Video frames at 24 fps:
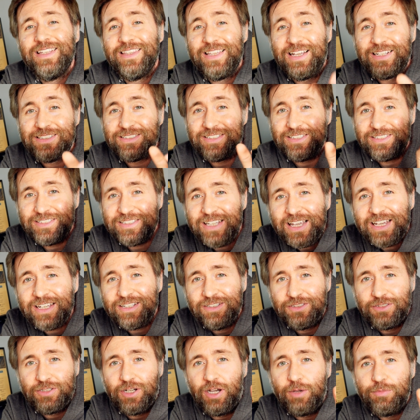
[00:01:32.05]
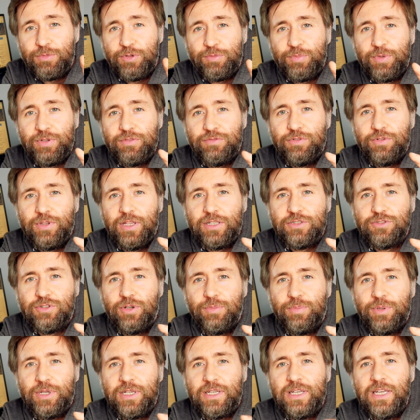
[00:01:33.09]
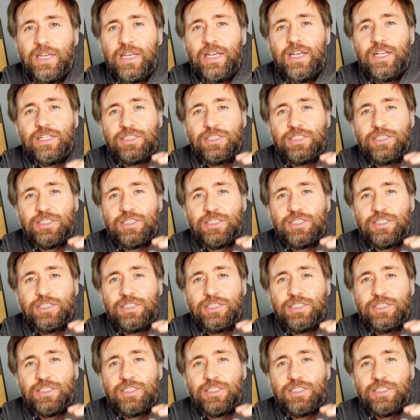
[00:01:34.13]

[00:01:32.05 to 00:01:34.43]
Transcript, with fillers: that's the second time you've been through that topic.